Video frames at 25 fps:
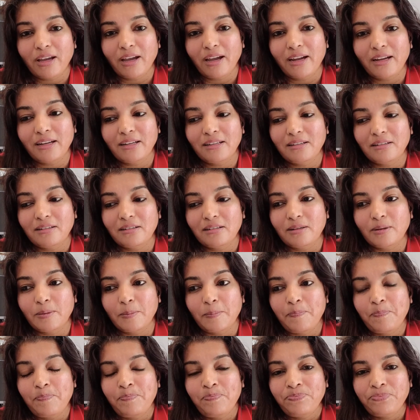And
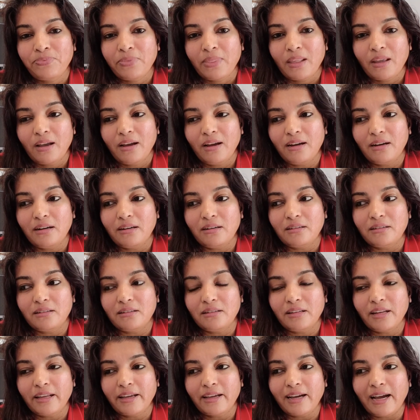
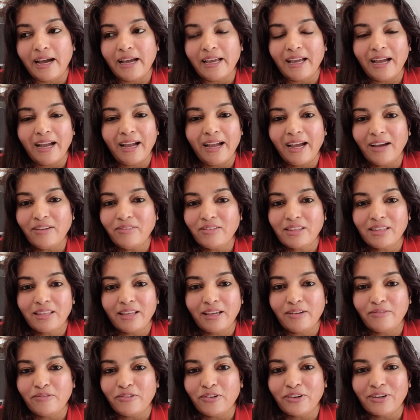like I have a
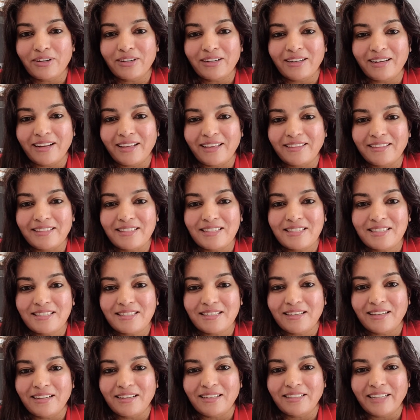thing for like this
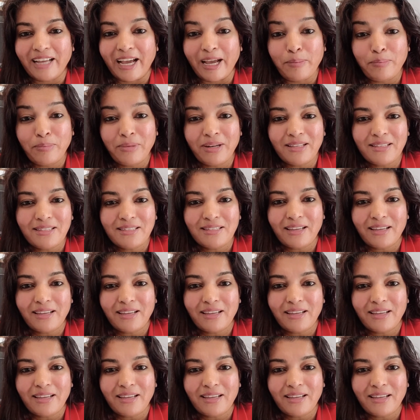timeless